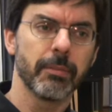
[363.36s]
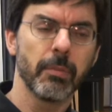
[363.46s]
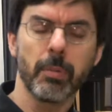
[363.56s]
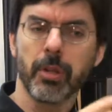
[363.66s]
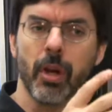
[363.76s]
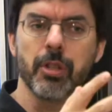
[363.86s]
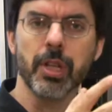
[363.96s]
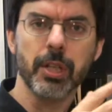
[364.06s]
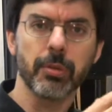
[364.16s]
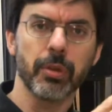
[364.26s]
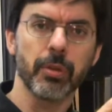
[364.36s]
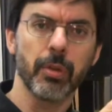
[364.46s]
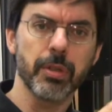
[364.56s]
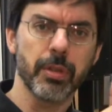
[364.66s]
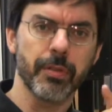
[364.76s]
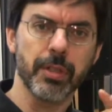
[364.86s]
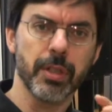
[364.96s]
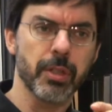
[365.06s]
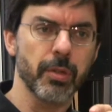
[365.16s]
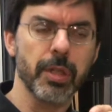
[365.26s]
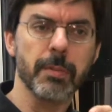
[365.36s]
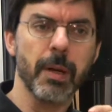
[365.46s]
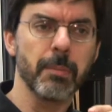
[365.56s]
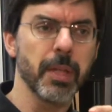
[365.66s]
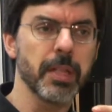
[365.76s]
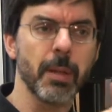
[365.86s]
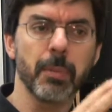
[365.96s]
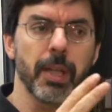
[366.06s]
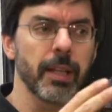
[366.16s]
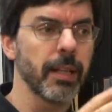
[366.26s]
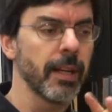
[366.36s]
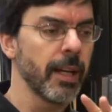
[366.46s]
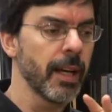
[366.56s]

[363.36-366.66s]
what we call gestural control surfaces. So this might be something,